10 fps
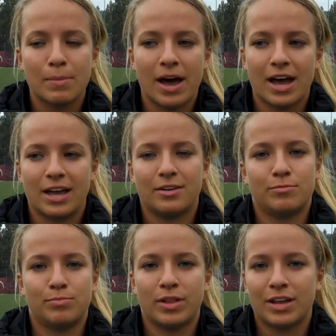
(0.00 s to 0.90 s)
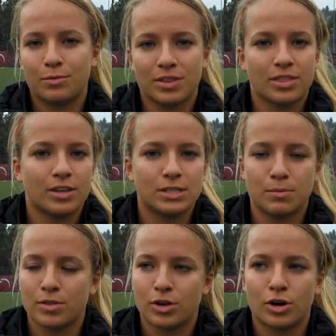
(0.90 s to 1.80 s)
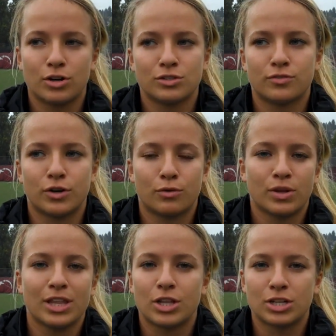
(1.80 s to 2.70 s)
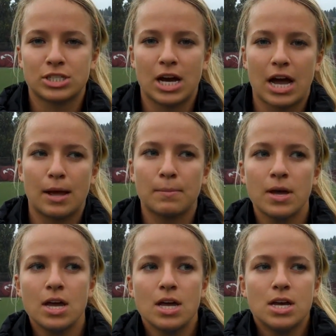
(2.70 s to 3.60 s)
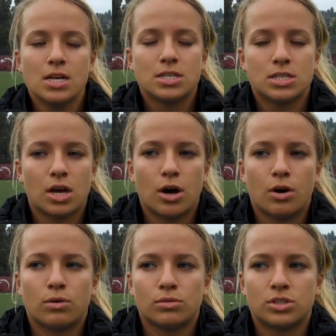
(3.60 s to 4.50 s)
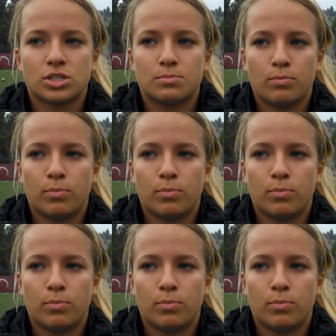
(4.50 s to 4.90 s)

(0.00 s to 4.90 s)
I've played with some of the girls for a really long time, so just